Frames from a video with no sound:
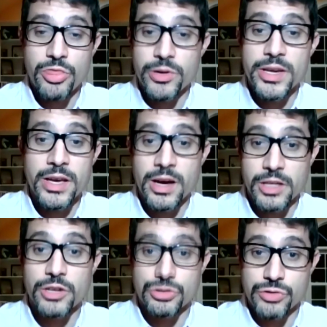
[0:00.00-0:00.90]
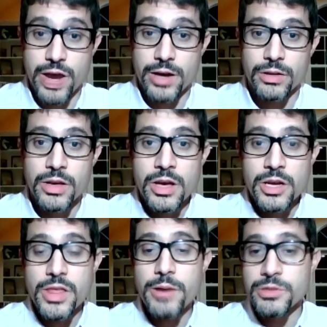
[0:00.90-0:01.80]
three uh, clinical trial.
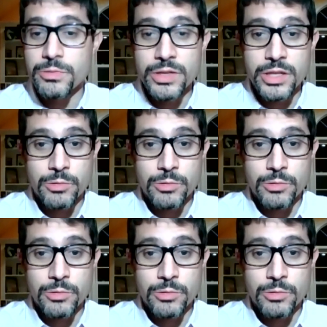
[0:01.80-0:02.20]
that was a really